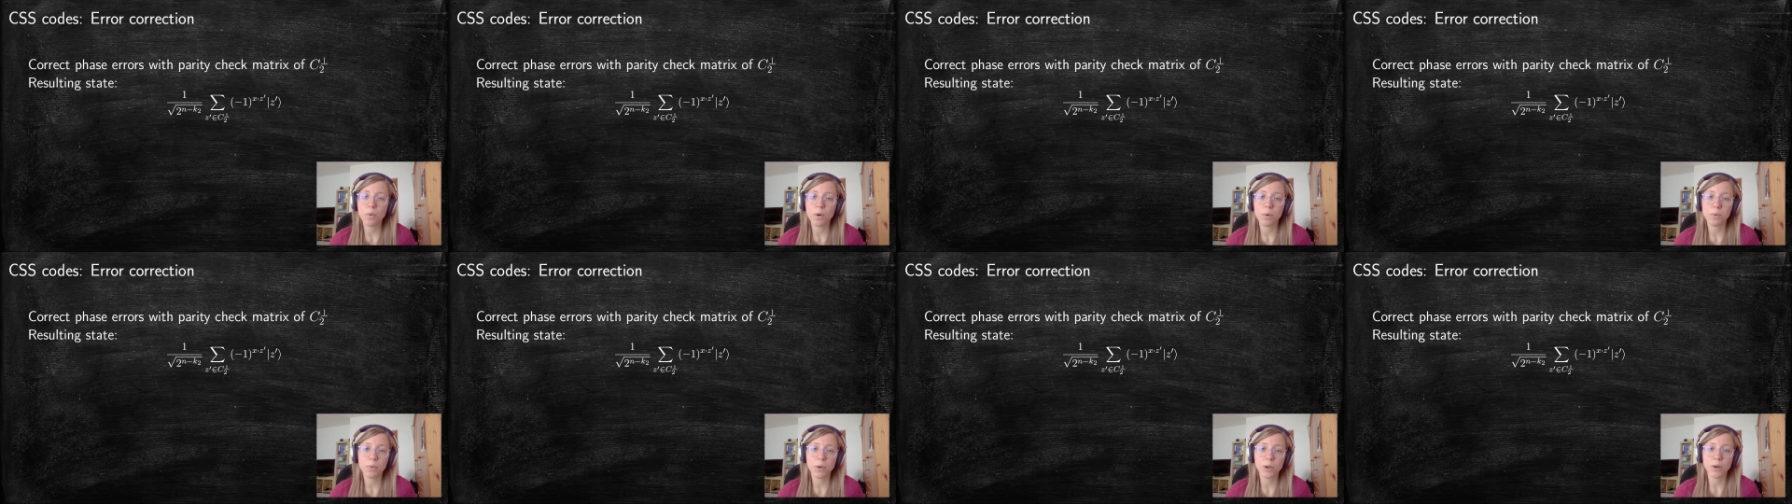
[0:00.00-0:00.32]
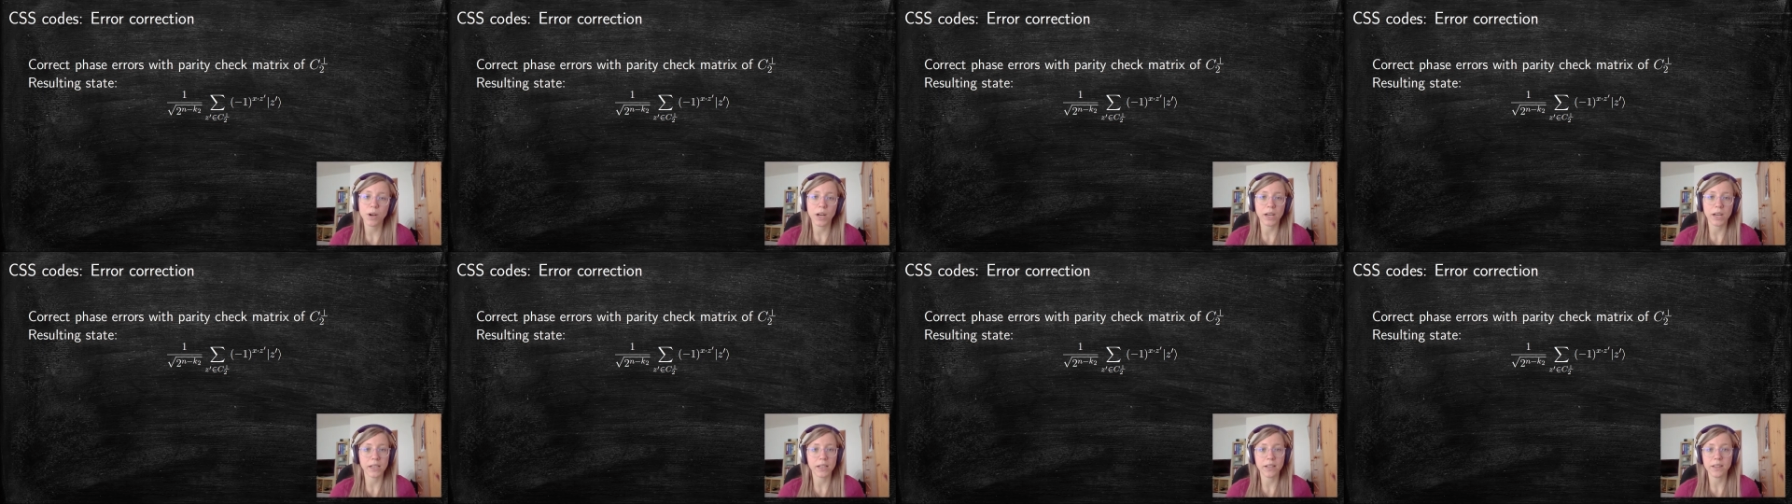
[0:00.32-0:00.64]
When we
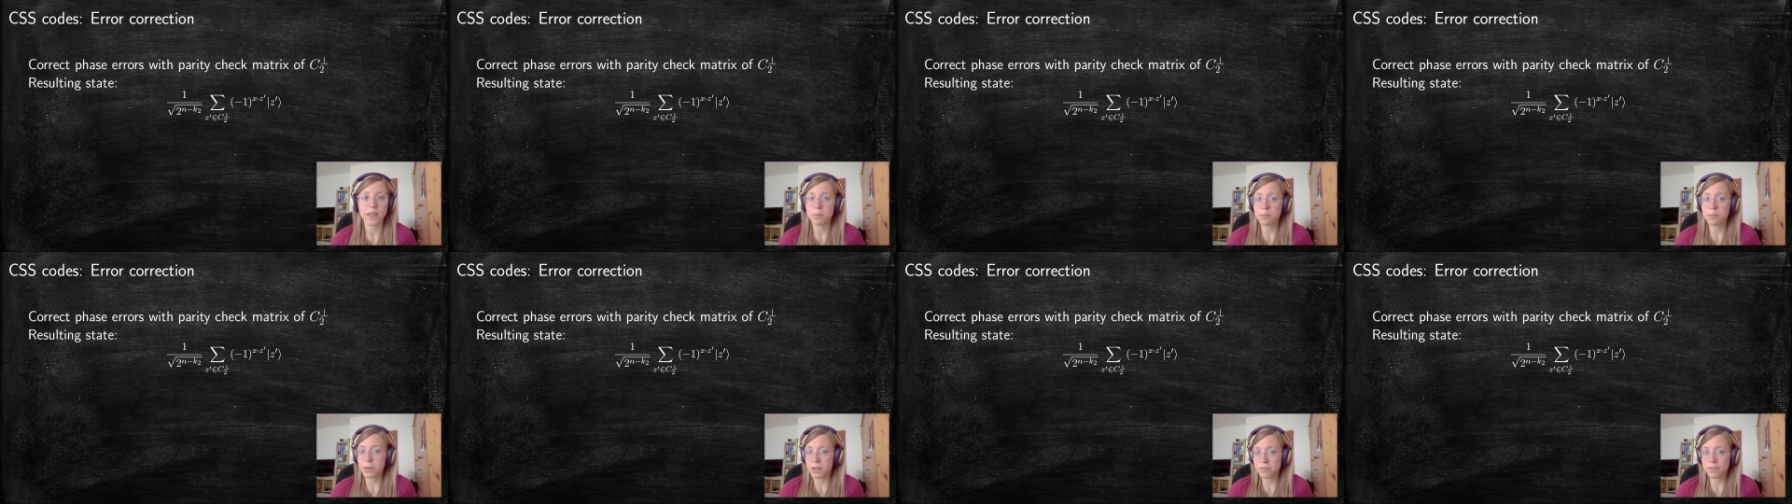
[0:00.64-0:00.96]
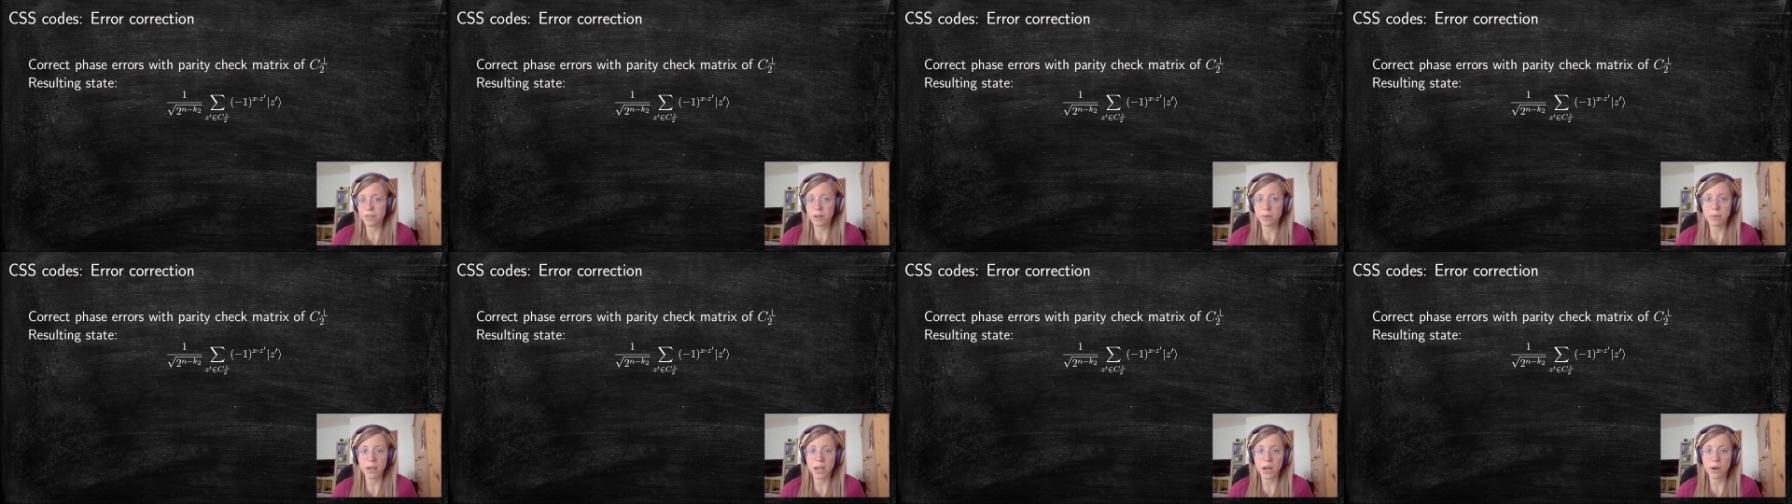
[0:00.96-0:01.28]
corrected the bit
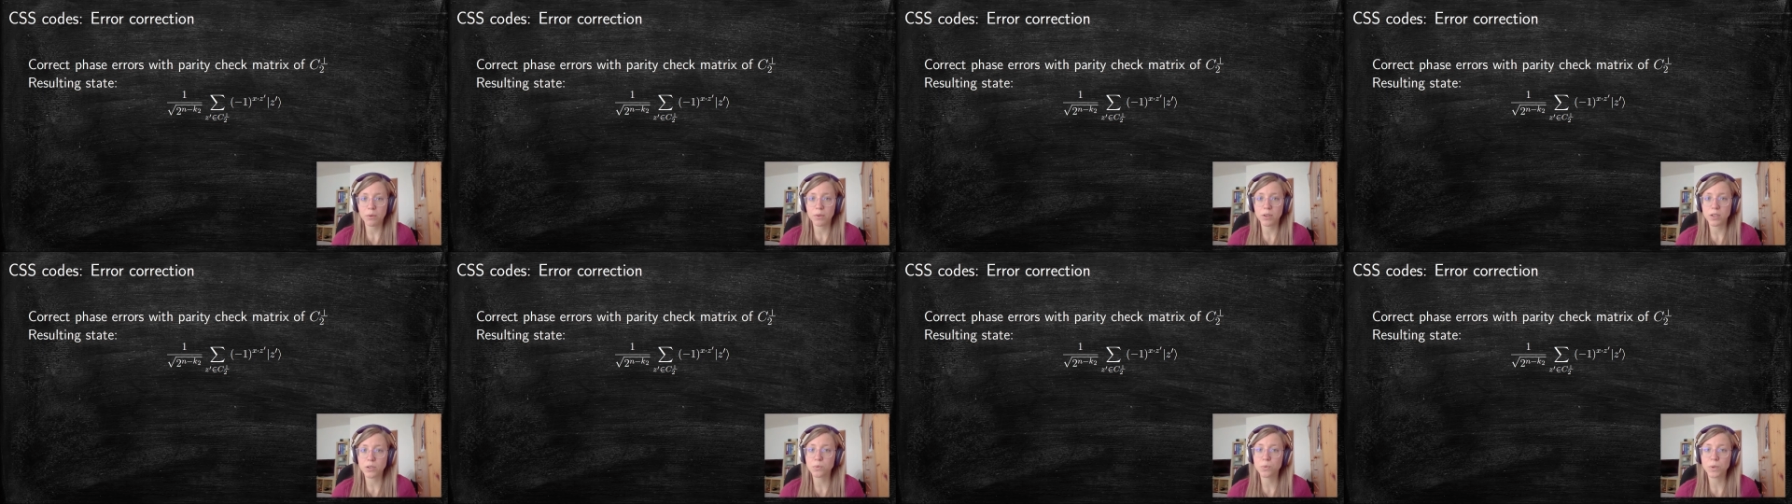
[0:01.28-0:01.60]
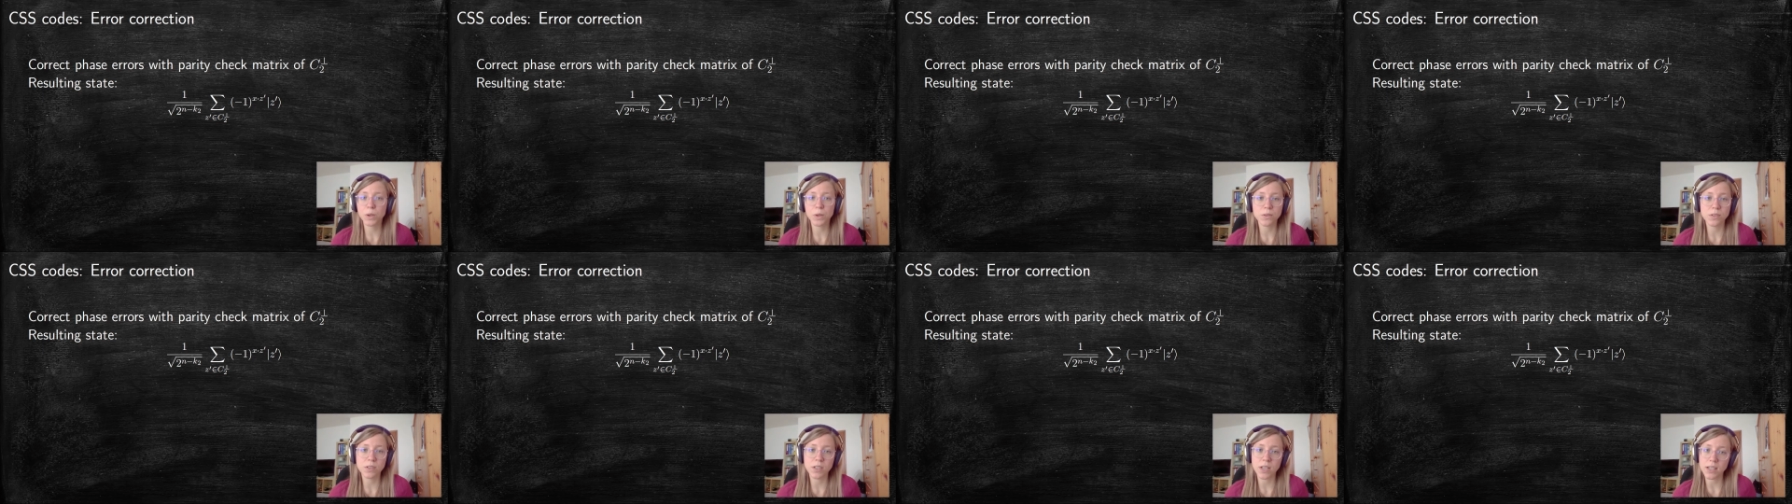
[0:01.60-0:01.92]
flip errors,
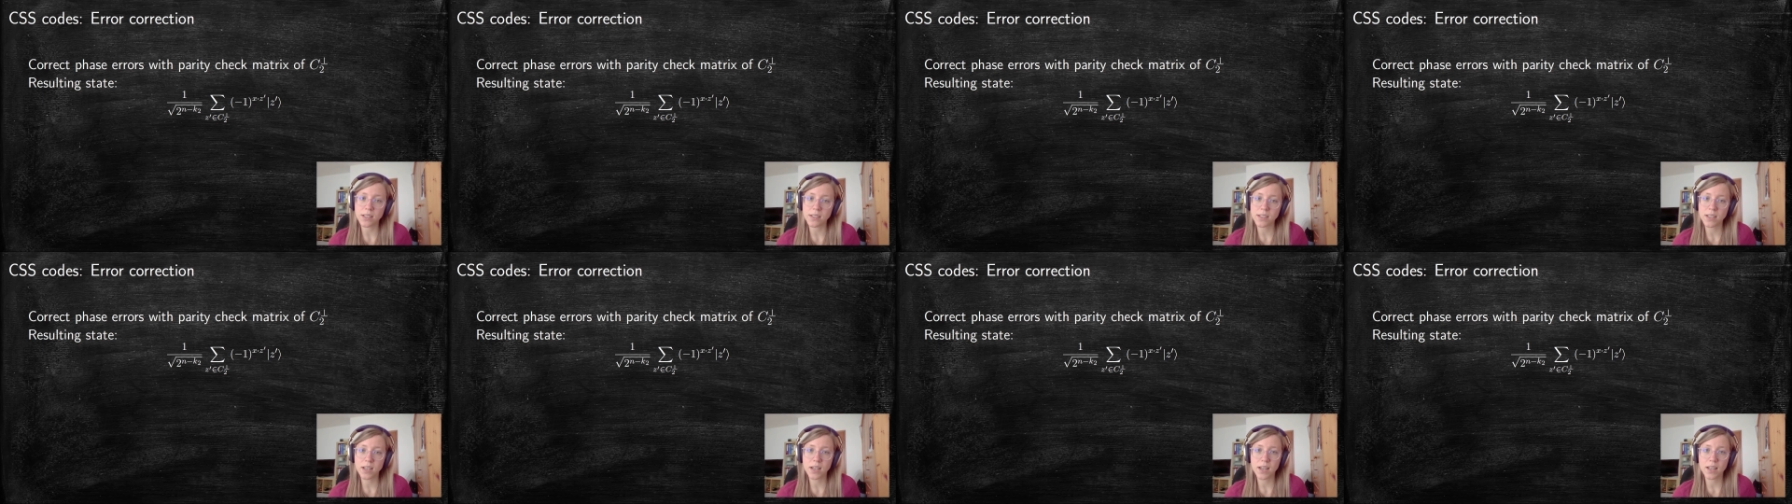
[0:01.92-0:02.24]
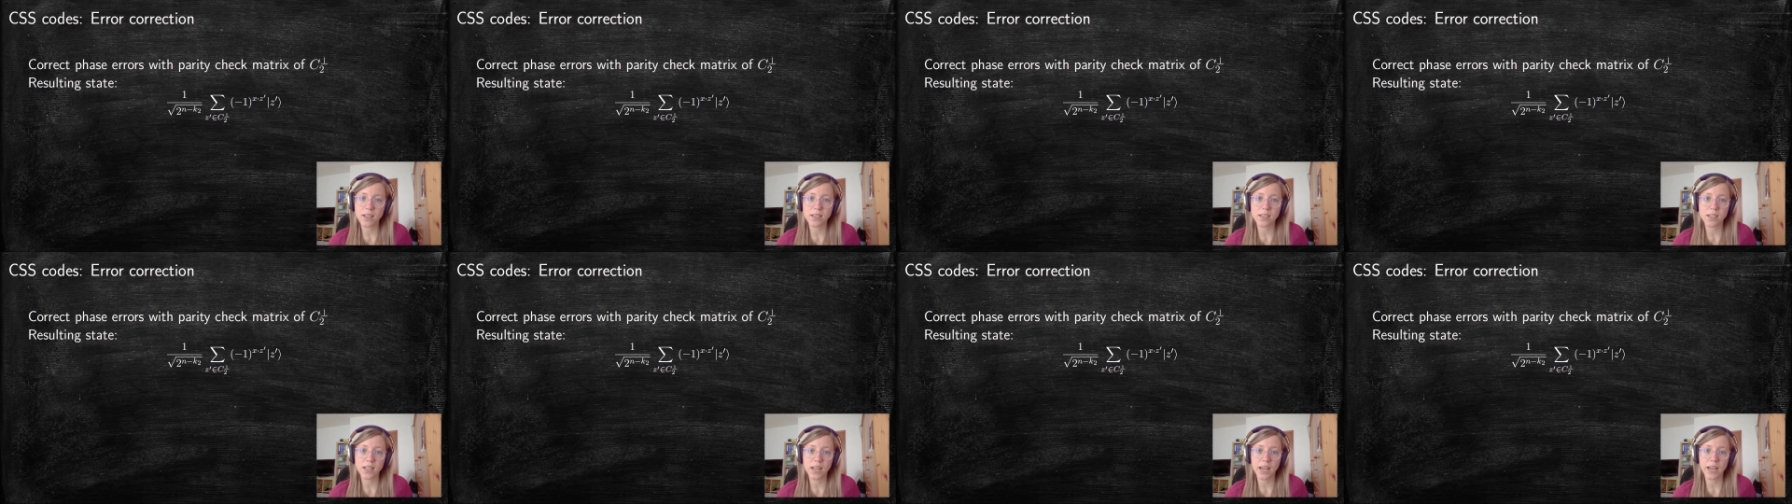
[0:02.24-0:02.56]
we use an
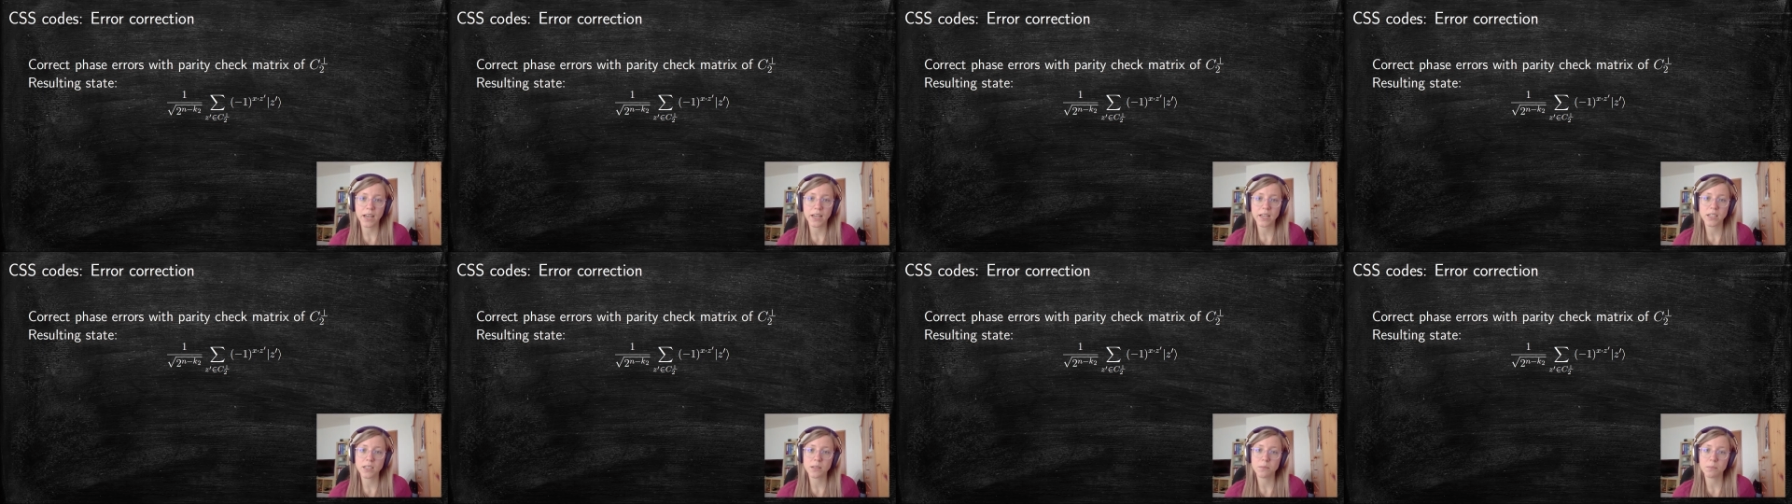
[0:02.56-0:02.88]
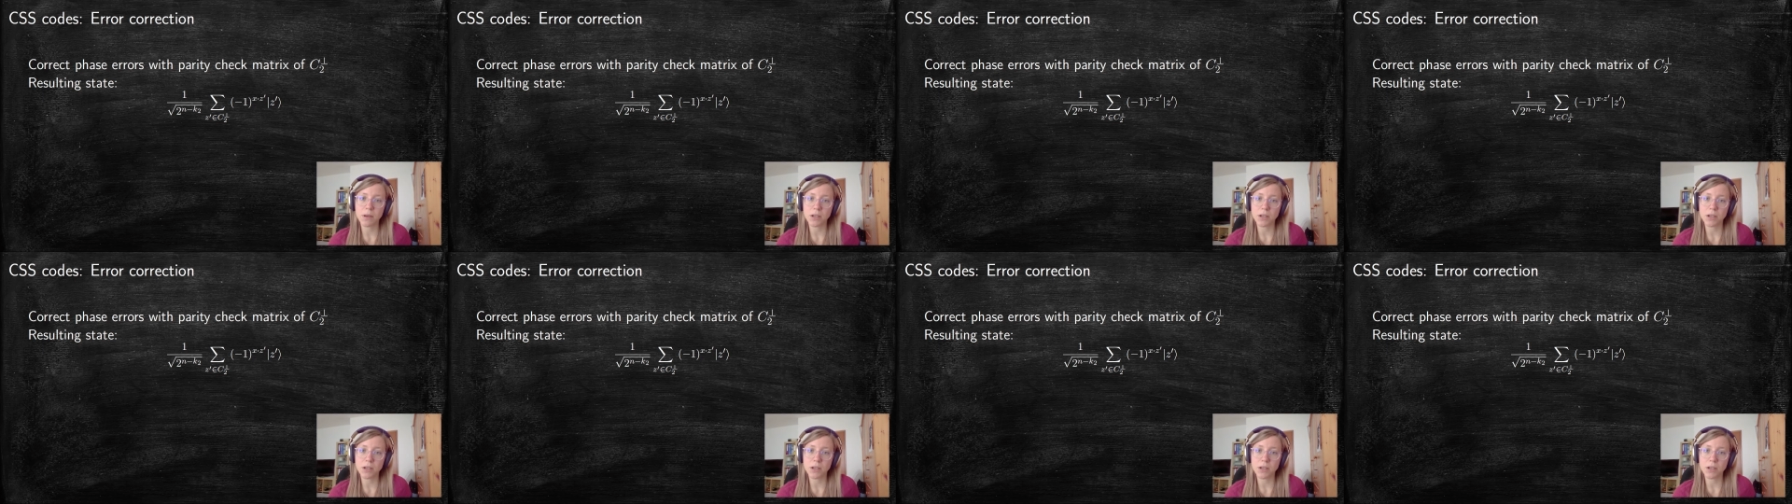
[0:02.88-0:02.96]
ancilla state,